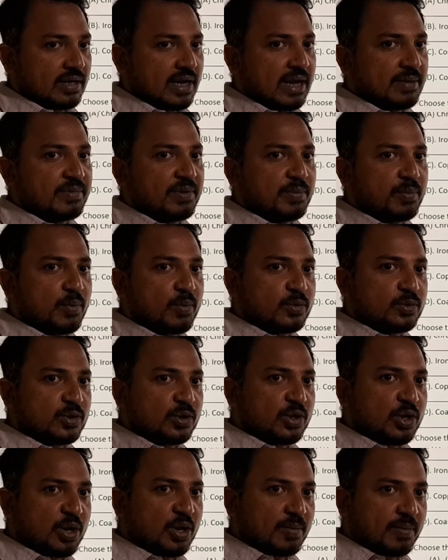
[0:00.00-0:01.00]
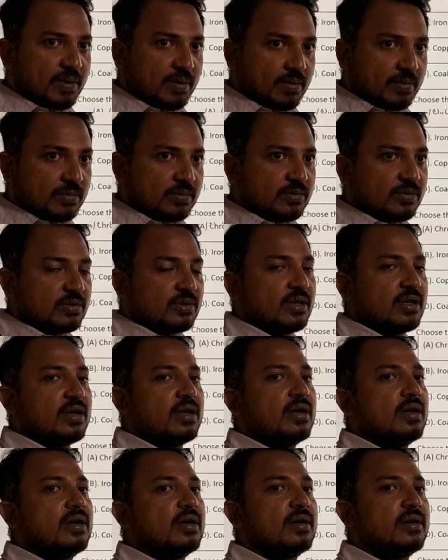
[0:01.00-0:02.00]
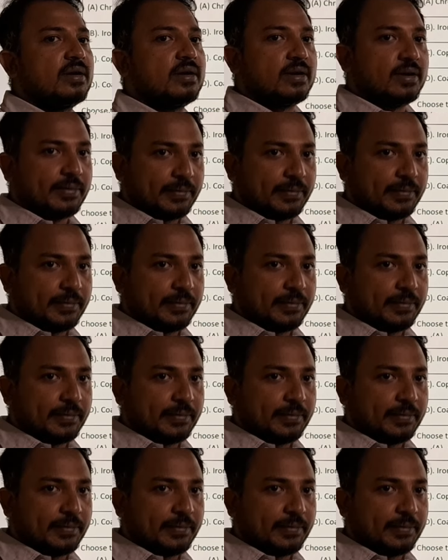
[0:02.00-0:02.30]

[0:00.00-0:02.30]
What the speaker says: gave deposition about the